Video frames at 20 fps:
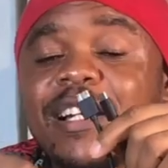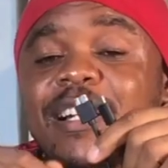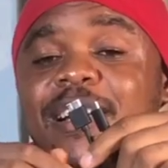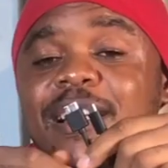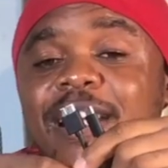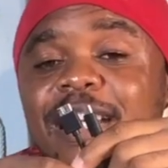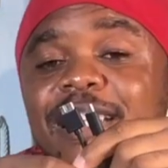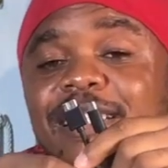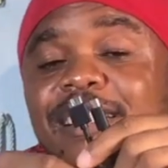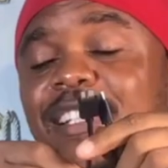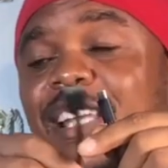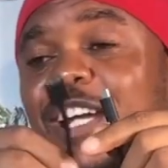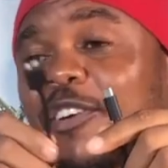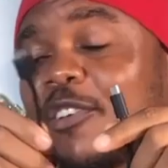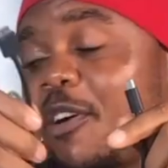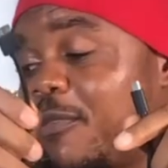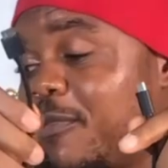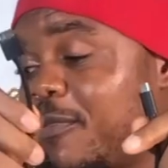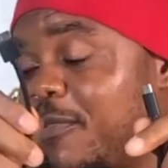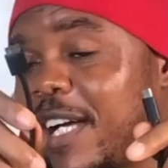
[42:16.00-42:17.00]
getting a
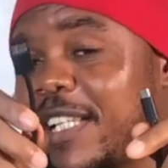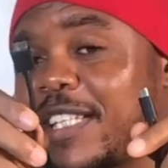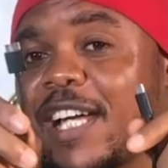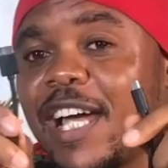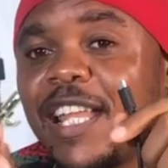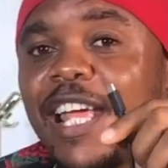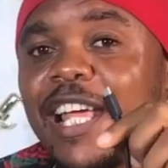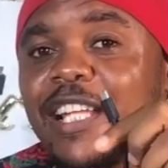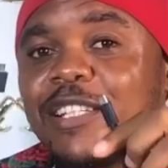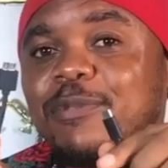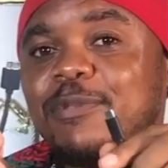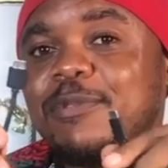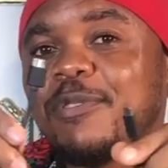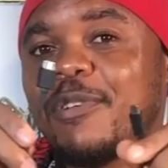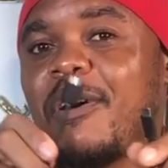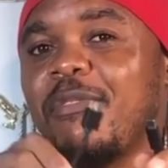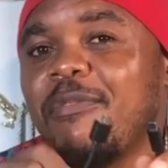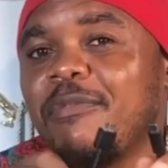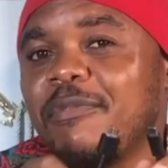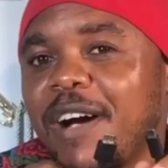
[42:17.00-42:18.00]
converter that will
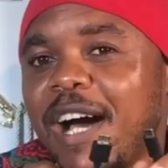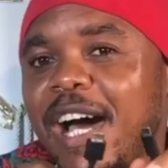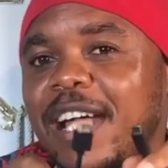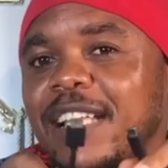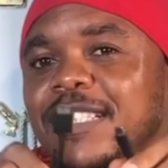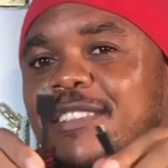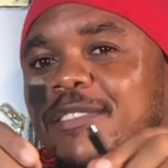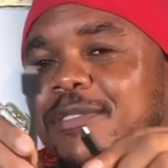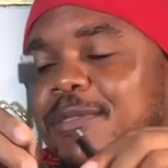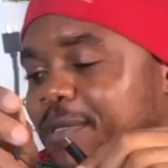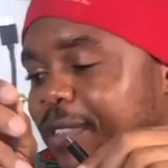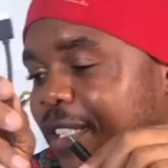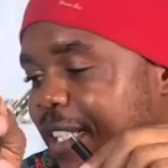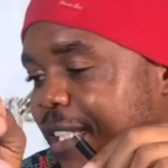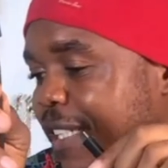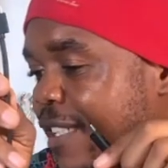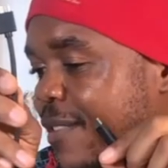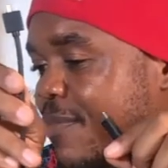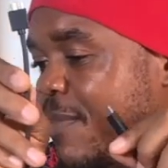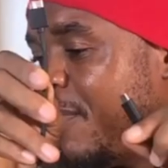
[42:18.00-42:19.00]
convert to
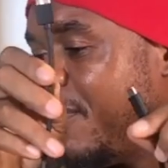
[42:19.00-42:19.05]
this, maybe